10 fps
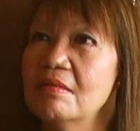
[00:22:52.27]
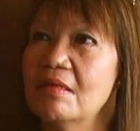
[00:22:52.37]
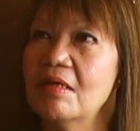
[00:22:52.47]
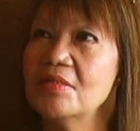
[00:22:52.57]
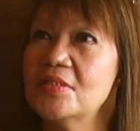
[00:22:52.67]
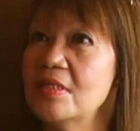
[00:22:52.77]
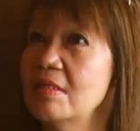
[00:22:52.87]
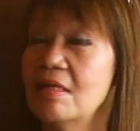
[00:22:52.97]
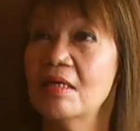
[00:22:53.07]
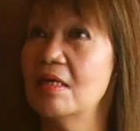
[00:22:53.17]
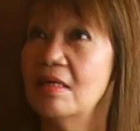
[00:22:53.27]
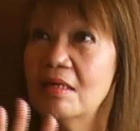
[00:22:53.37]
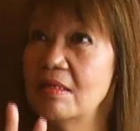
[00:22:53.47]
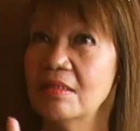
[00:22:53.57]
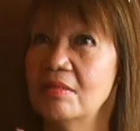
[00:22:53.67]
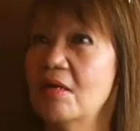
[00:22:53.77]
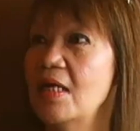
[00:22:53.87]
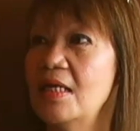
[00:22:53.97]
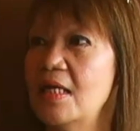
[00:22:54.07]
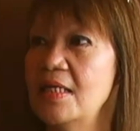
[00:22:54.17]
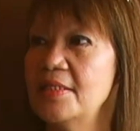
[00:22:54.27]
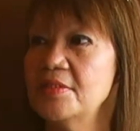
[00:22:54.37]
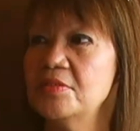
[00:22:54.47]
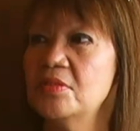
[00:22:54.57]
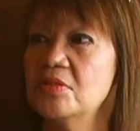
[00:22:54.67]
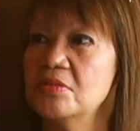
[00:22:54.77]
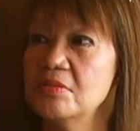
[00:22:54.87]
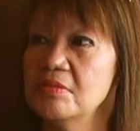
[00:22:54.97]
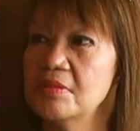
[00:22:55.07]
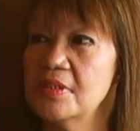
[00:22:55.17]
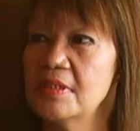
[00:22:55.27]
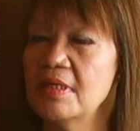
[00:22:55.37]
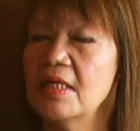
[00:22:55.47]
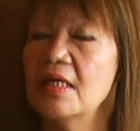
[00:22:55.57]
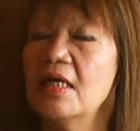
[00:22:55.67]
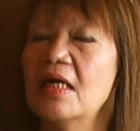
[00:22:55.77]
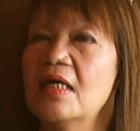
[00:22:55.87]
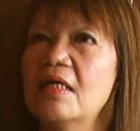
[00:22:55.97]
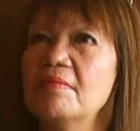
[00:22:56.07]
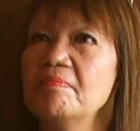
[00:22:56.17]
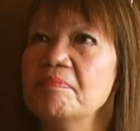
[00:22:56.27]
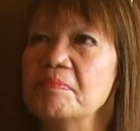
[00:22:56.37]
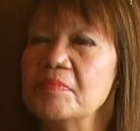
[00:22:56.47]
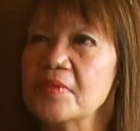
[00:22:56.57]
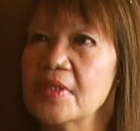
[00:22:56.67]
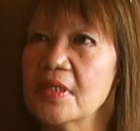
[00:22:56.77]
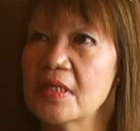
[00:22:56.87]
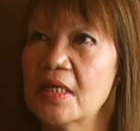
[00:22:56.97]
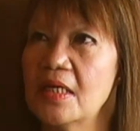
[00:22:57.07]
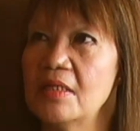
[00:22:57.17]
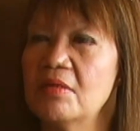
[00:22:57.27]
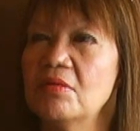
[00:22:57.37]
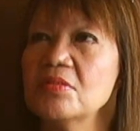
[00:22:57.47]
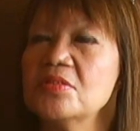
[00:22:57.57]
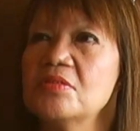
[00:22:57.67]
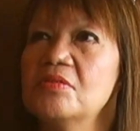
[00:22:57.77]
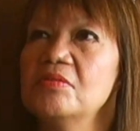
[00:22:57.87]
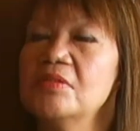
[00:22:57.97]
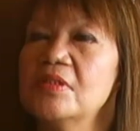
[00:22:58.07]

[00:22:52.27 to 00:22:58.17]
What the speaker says: I'd say, you know, I let it go. Okay. I also